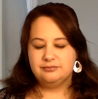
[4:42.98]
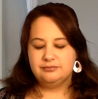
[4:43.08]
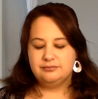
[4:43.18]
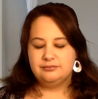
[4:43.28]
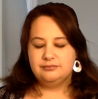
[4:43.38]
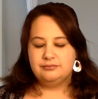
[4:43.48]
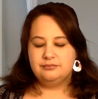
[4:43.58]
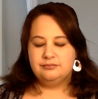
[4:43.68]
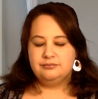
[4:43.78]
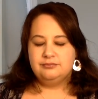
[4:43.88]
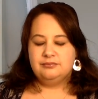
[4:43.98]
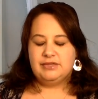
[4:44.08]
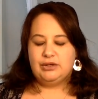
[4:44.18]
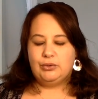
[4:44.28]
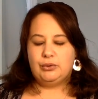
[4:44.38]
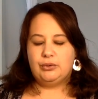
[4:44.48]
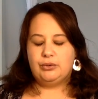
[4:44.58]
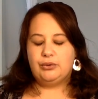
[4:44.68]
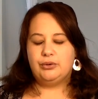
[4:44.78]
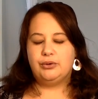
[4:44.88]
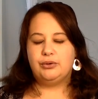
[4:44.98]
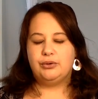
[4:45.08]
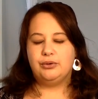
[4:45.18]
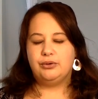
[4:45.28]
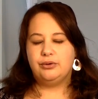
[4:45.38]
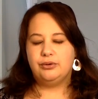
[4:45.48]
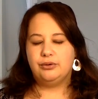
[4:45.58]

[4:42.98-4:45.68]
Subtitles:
(silence)